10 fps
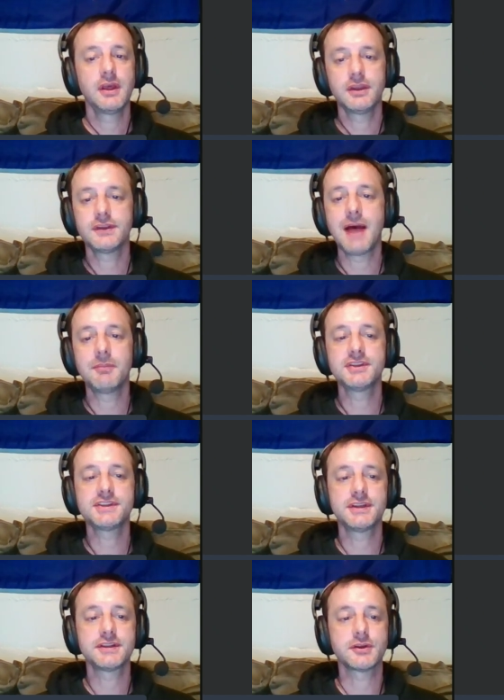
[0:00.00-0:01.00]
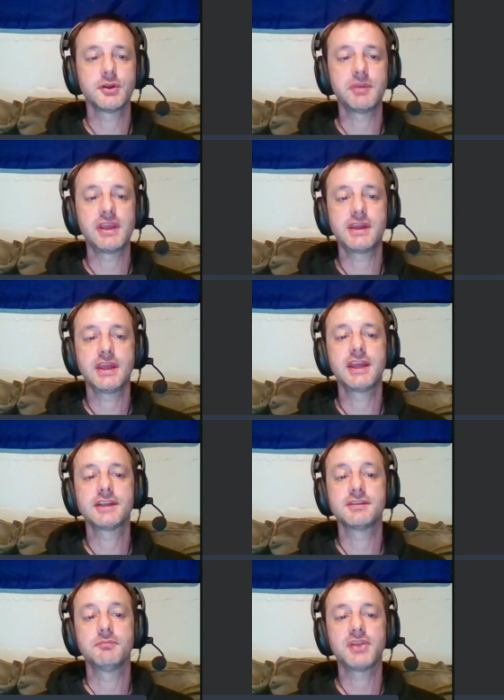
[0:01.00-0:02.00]
Tomlinson is going to be getting
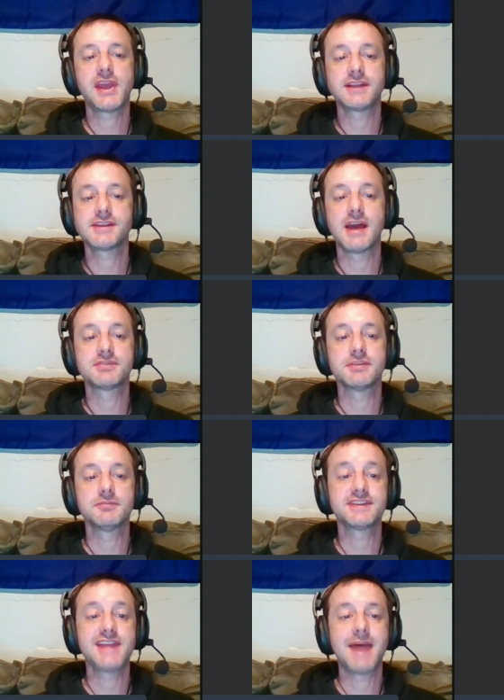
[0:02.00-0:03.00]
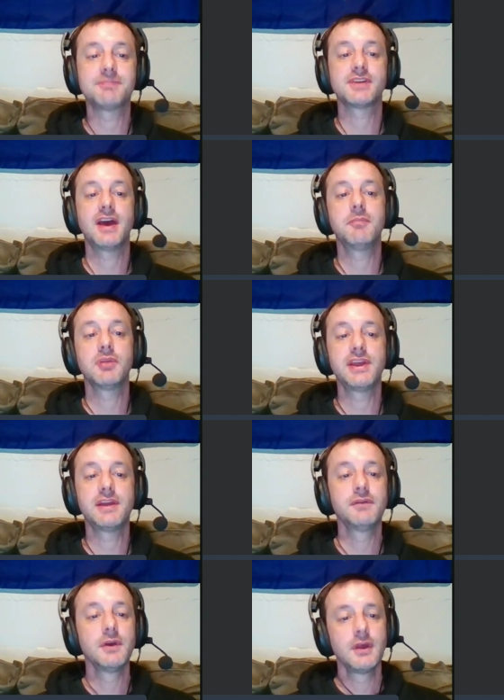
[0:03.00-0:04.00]
some playing time, some snaps, I
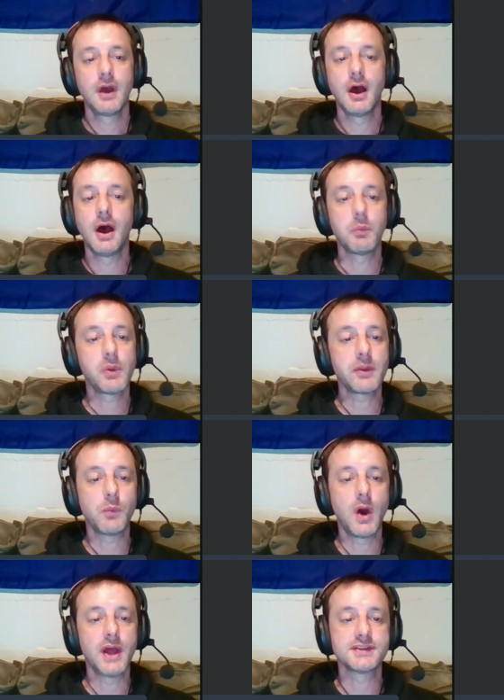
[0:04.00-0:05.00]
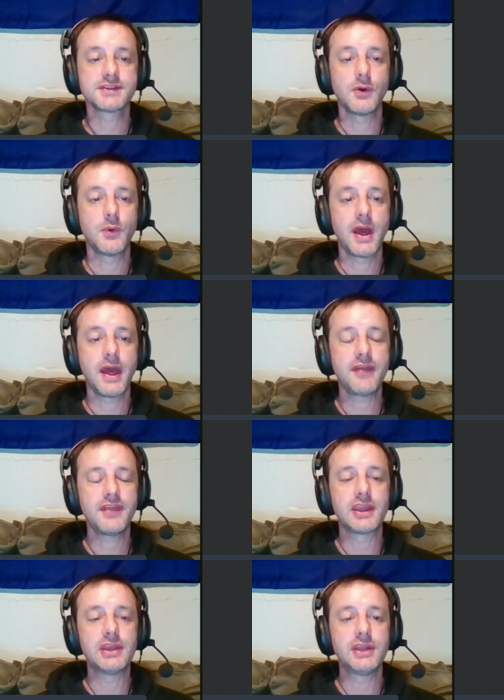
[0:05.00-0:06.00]
believe, uh, week one. So I, I,
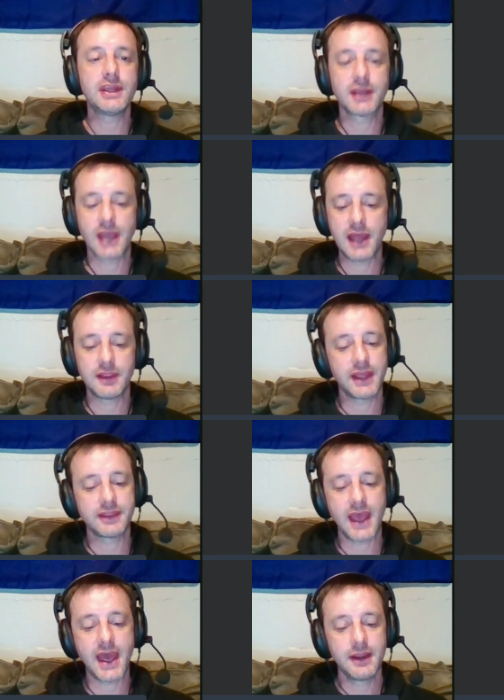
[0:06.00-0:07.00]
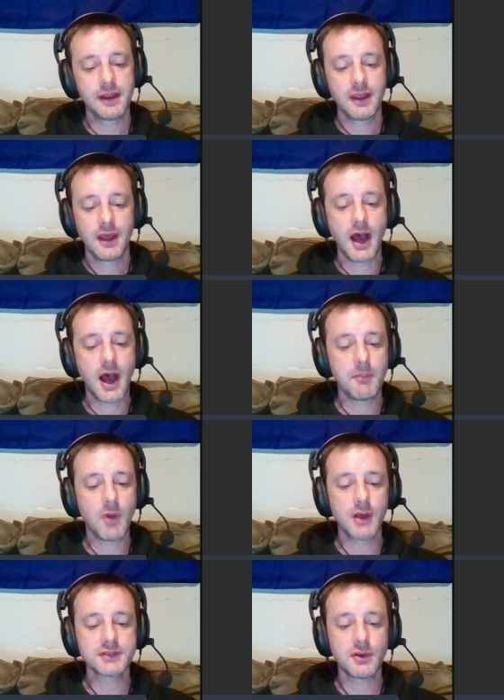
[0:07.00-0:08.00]
think you need a guy like that. Um,
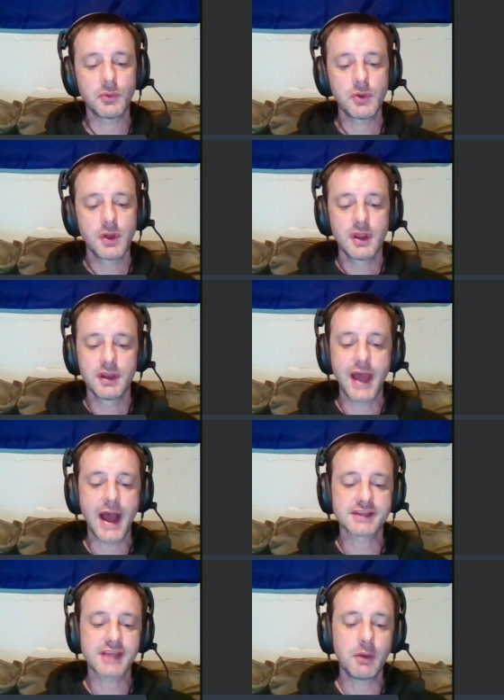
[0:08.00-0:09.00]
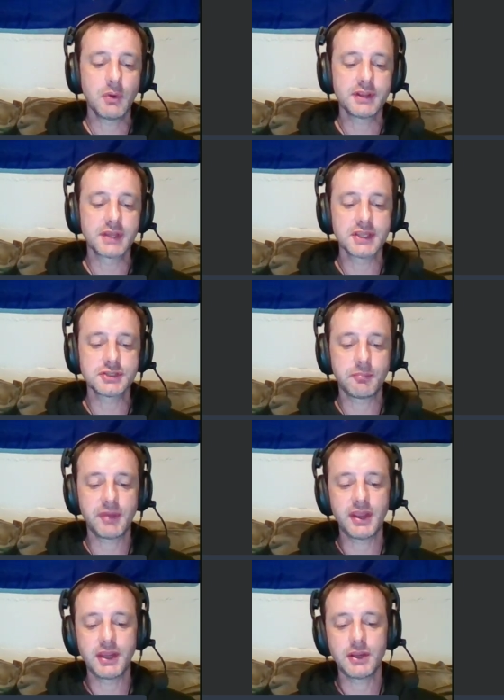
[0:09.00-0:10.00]
also, Knox, I wanted to get your
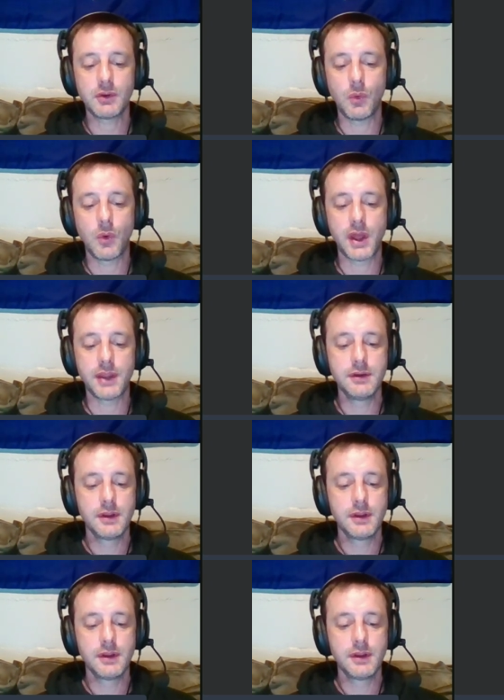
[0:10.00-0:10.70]
opinion on